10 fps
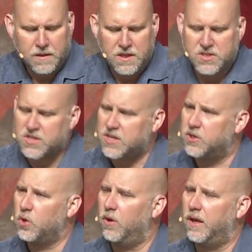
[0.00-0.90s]
He's a
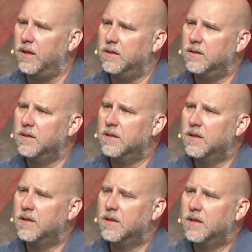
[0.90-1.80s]
centurion.
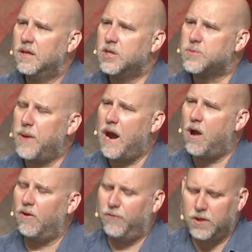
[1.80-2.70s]
He's
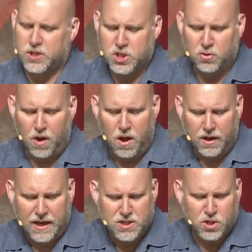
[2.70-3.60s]
powerful. He's
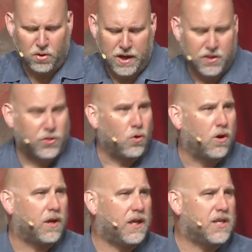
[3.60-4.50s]
strong. He has great
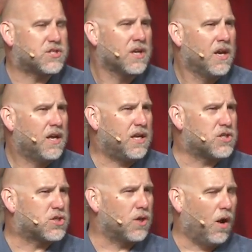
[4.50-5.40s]
authority.
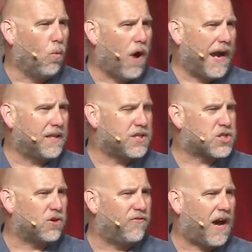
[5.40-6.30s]
He's a wily
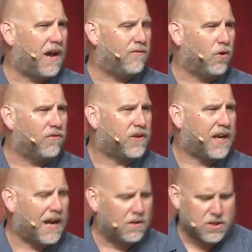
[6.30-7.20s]
survivor of
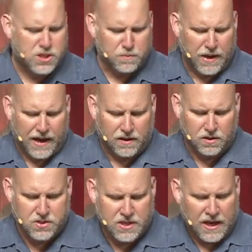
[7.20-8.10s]
countless
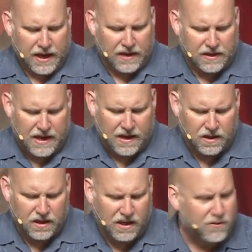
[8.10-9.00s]
battles. And
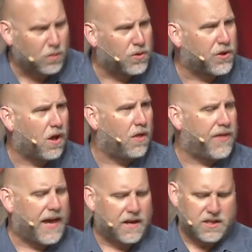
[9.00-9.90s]
yet, even with all
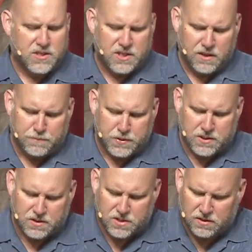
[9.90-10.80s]
that, he's
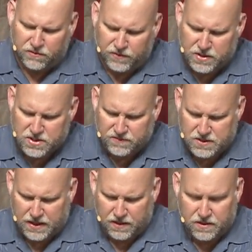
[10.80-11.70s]
impotent in the face
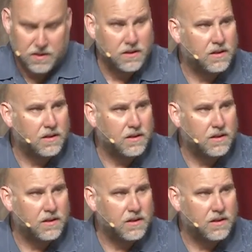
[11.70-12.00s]
of death.